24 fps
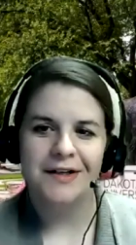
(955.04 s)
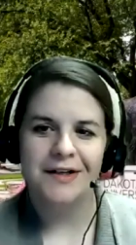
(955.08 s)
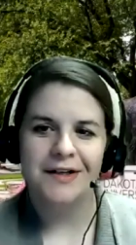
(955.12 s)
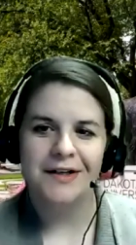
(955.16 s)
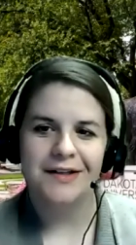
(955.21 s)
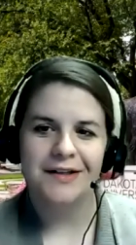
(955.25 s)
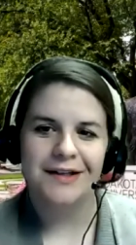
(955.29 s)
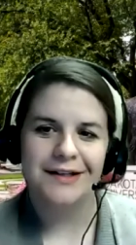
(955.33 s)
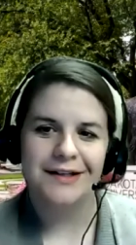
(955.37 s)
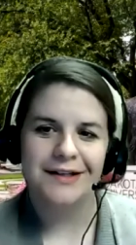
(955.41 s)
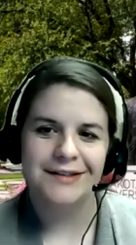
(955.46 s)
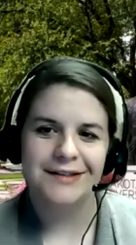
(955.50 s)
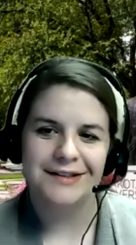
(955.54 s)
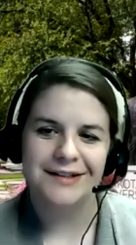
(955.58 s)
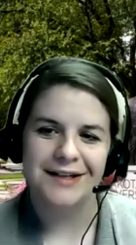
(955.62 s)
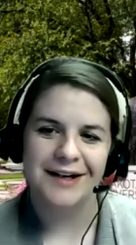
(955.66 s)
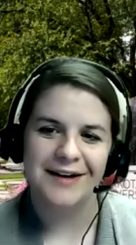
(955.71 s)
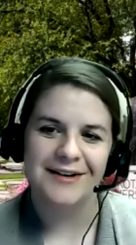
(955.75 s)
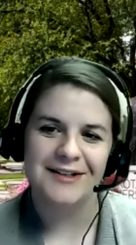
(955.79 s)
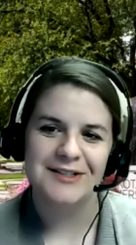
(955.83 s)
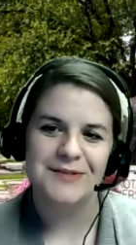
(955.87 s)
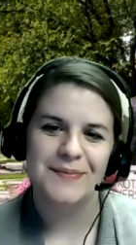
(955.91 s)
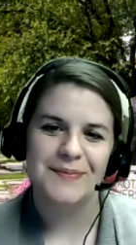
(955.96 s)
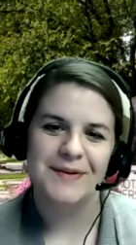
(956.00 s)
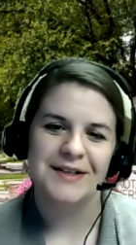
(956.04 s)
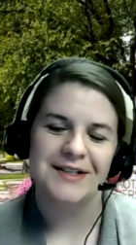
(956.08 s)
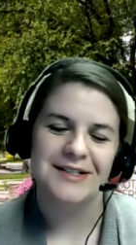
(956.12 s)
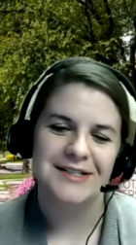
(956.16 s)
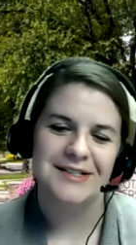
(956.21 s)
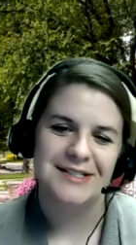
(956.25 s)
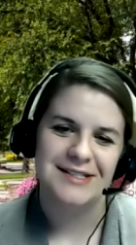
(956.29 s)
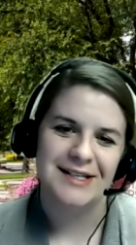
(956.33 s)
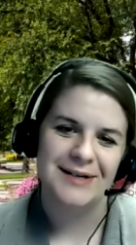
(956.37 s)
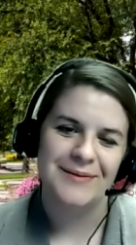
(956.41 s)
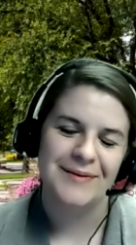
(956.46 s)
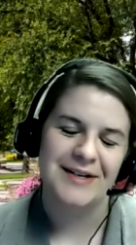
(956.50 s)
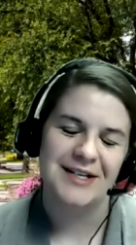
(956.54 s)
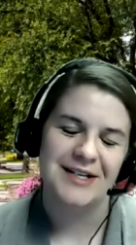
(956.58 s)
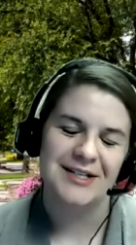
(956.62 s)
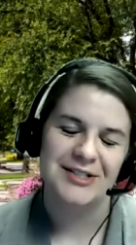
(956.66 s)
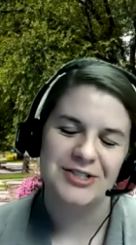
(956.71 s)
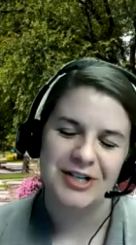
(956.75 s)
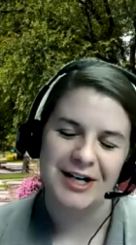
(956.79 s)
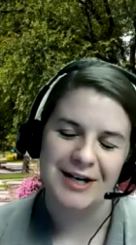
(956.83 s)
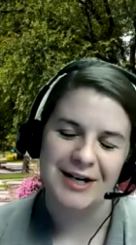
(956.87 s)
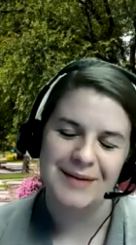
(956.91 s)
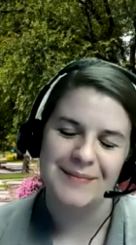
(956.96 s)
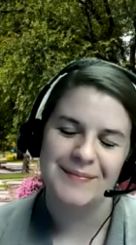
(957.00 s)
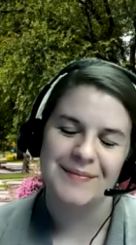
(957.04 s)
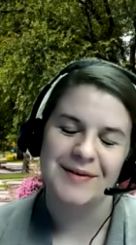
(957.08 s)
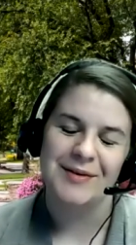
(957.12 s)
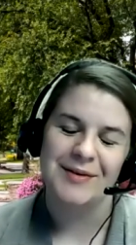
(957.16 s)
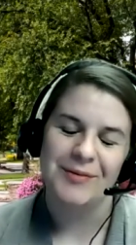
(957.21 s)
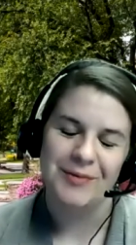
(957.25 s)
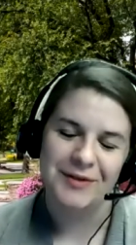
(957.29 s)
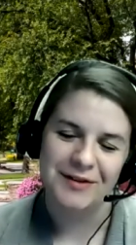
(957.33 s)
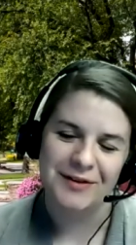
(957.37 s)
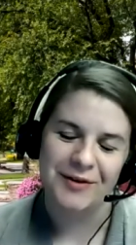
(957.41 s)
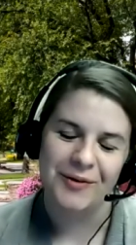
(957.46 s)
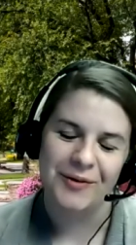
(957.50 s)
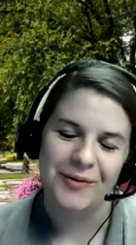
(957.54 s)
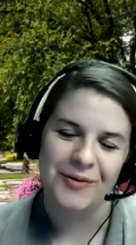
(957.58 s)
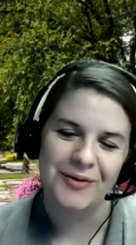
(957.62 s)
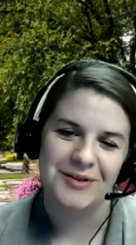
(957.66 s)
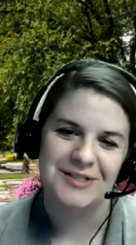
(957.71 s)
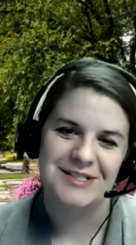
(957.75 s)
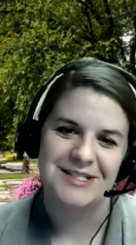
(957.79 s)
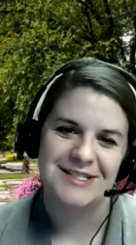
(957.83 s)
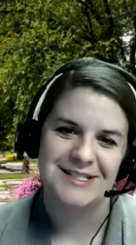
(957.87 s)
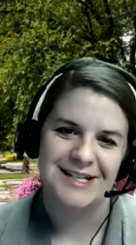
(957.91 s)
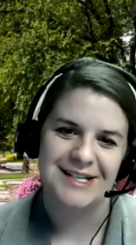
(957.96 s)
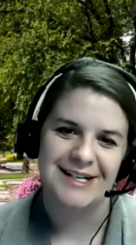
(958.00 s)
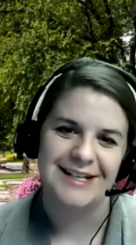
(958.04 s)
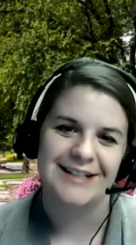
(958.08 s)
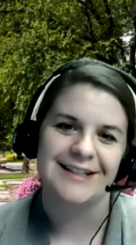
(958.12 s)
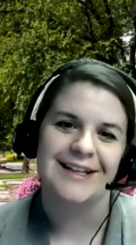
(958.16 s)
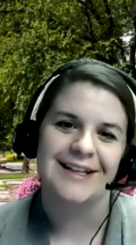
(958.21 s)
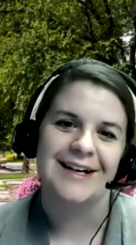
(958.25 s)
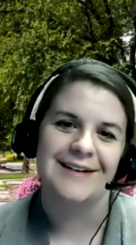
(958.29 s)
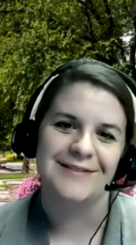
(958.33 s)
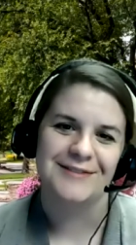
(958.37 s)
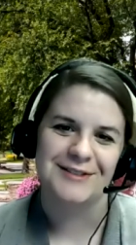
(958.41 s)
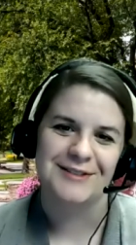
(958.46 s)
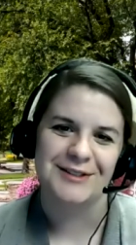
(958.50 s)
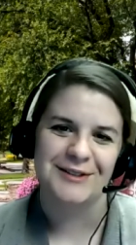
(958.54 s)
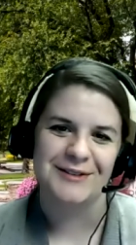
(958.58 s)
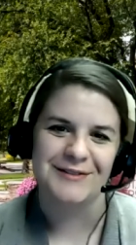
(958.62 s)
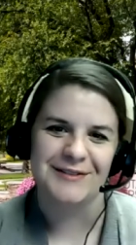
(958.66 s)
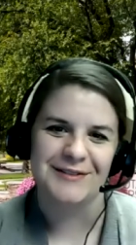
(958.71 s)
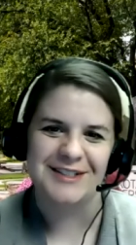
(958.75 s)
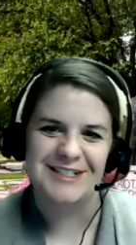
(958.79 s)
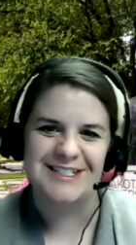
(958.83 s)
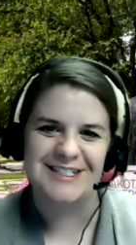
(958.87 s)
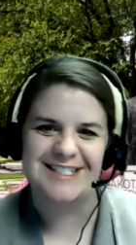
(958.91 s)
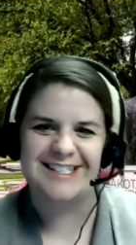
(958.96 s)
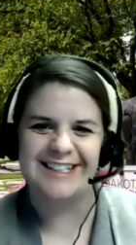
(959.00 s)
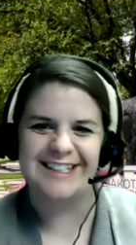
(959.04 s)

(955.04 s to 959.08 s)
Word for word: the carrots because then we can share them with the horses any leftovers. Oh,